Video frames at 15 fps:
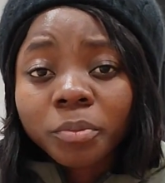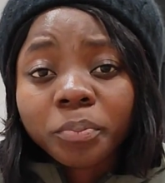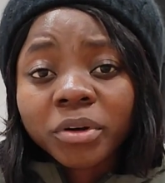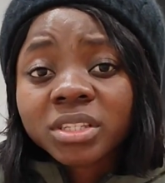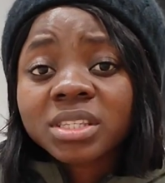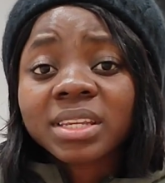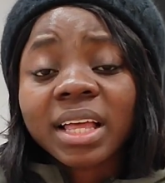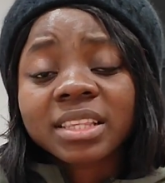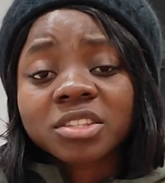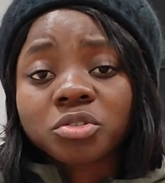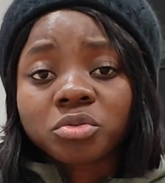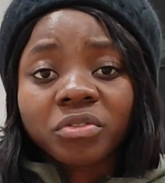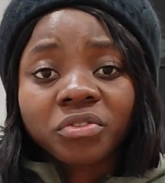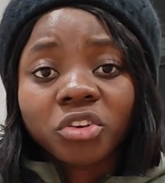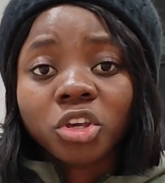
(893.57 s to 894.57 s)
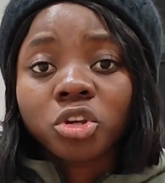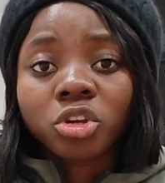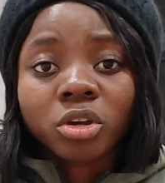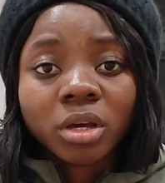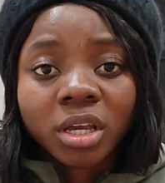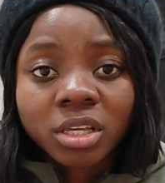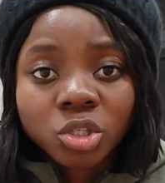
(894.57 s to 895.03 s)
person that is reviewing
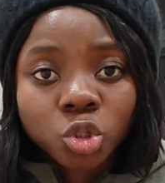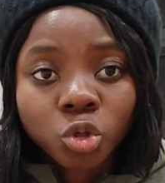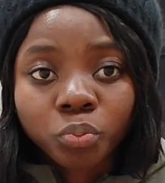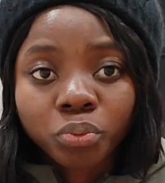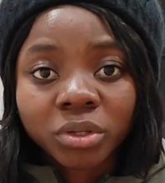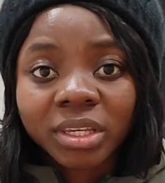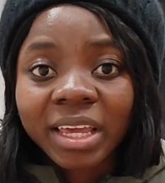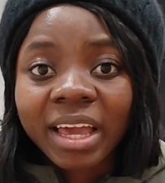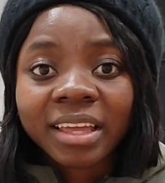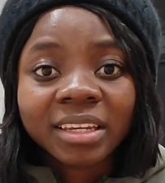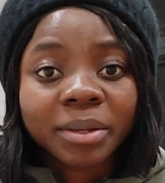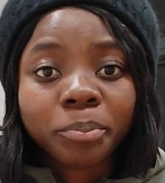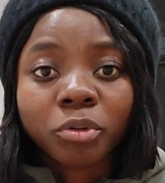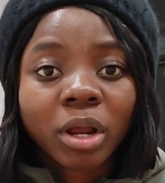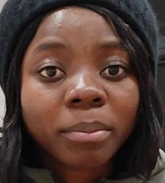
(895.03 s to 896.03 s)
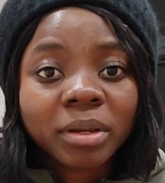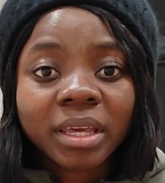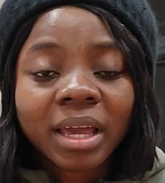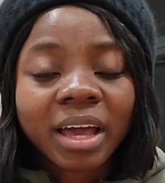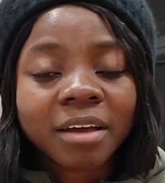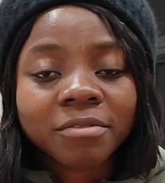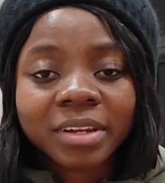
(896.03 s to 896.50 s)
your SOP. They probably
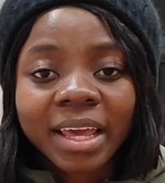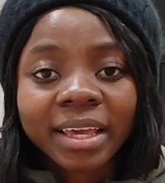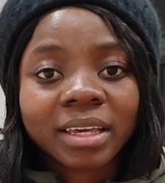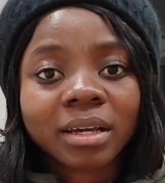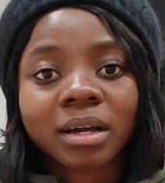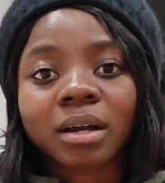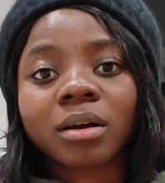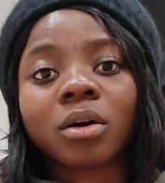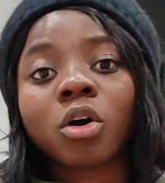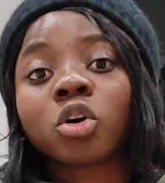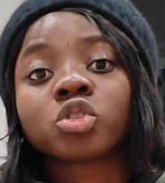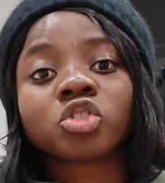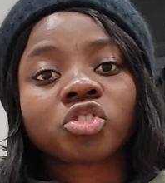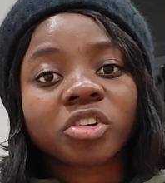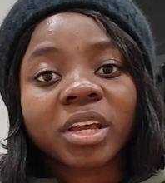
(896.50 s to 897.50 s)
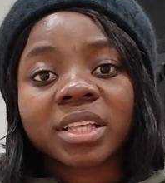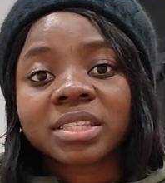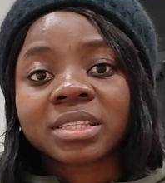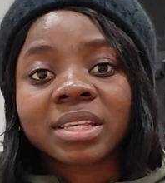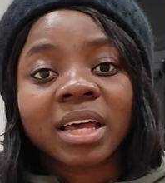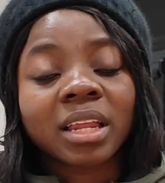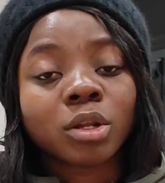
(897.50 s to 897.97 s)
have like
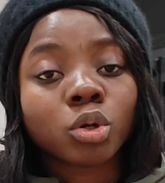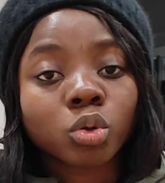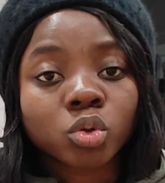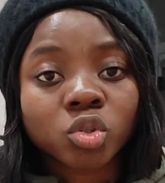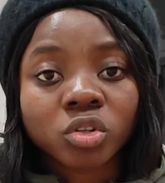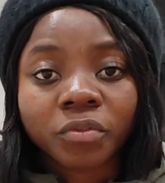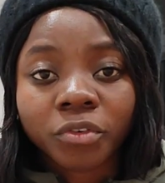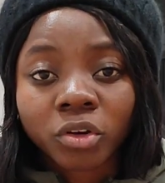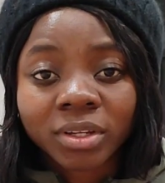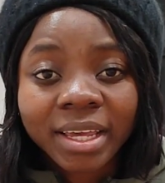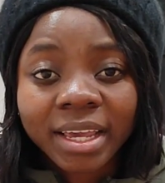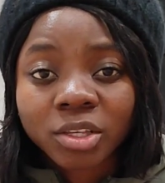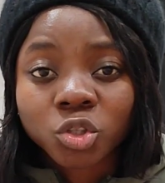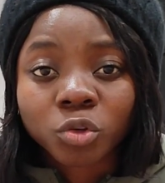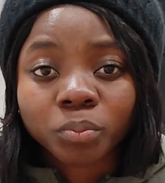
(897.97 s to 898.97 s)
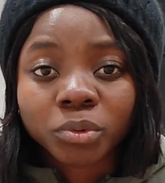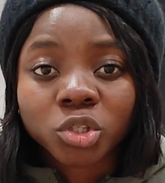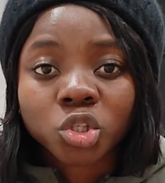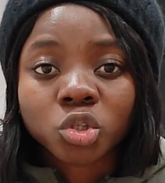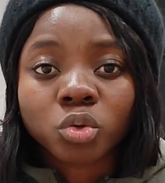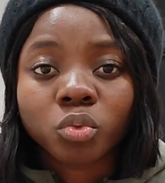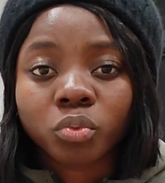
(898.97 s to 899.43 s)
hundreds and loads of other
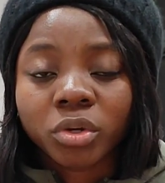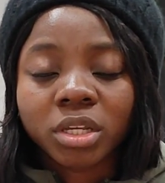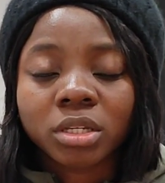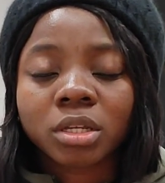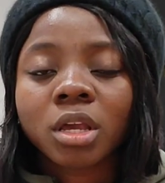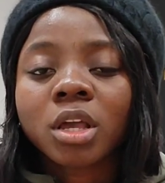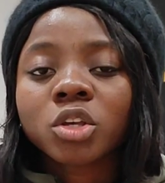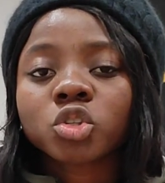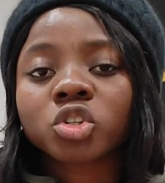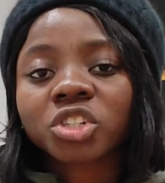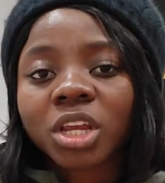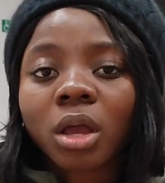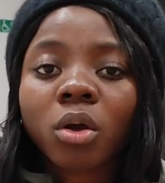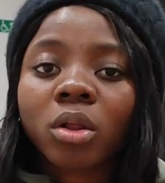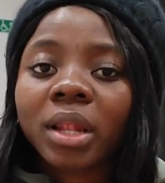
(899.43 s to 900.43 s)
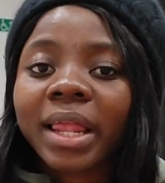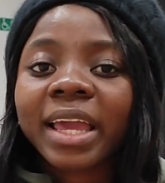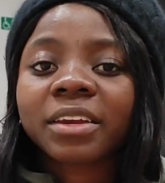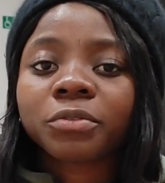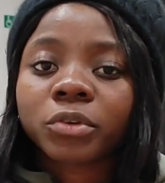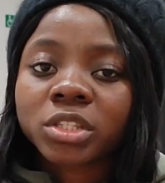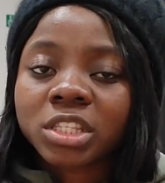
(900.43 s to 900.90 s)
SOPs to read. So check
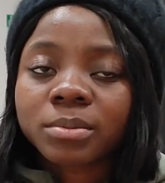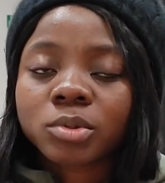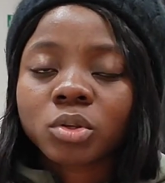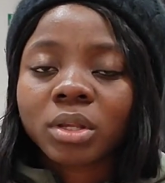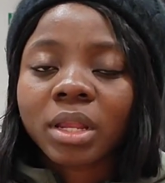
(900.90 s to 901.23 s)
online for tips